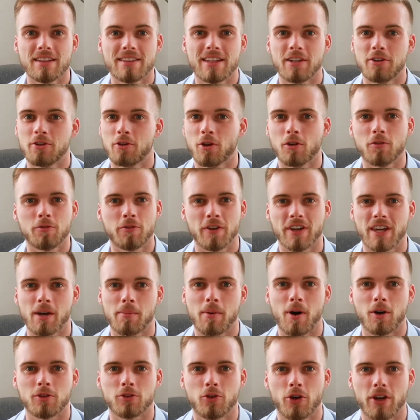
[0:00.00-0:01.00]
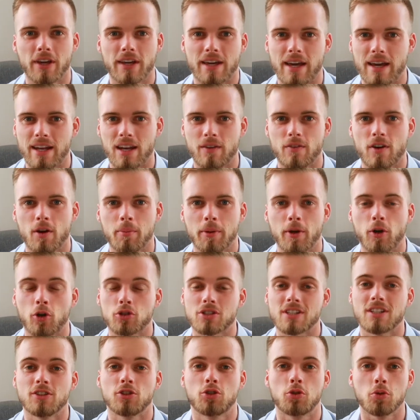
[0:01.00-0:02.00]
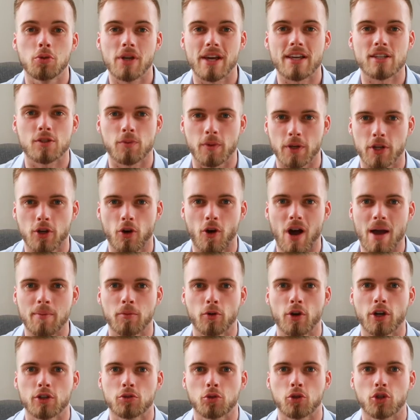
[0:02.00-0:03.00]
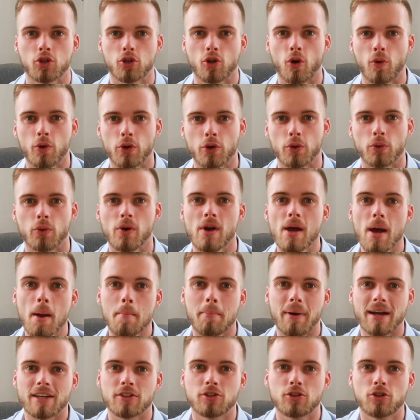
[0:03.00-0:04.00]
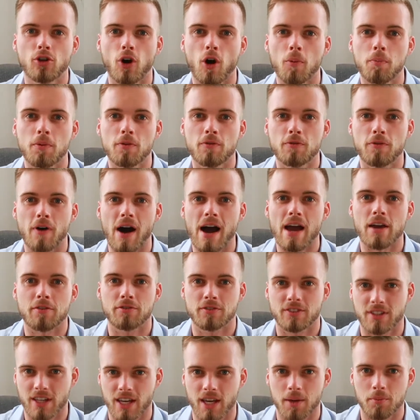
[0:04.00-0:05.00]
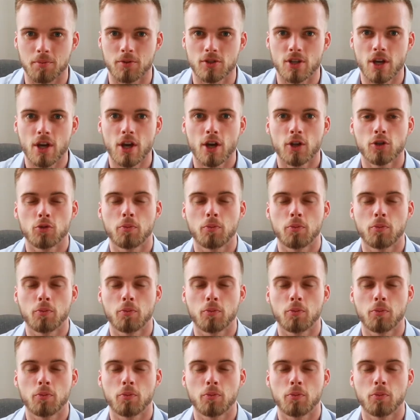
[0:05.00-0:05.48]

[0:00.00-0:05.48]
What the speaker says: then don't think about going anywhere, because in today's video I'm going to show you my top 5 tips